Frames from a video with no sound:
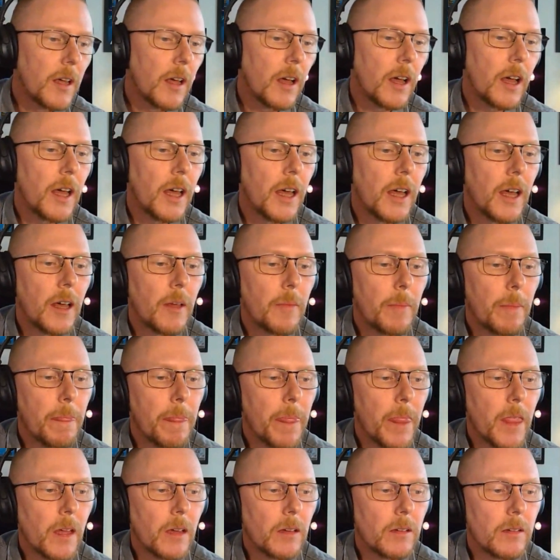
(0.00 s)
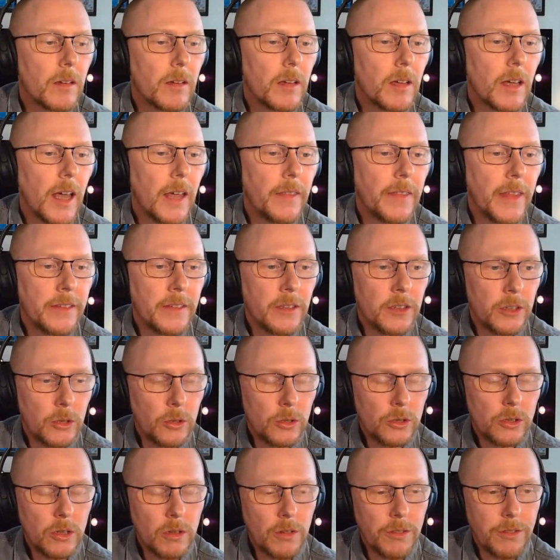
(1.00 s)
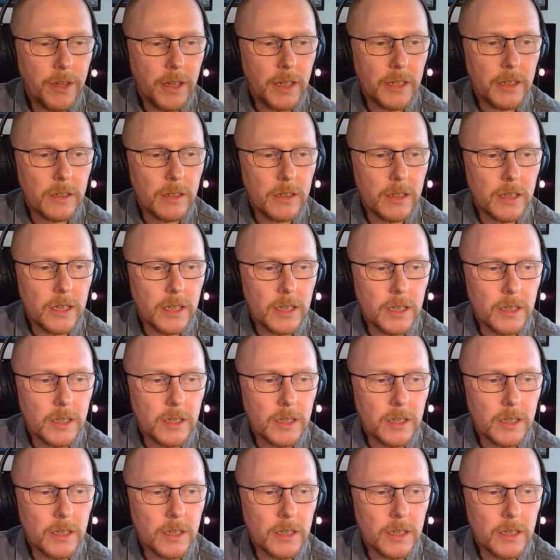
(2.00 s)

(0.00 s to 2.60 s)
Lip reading: And then the usual thing,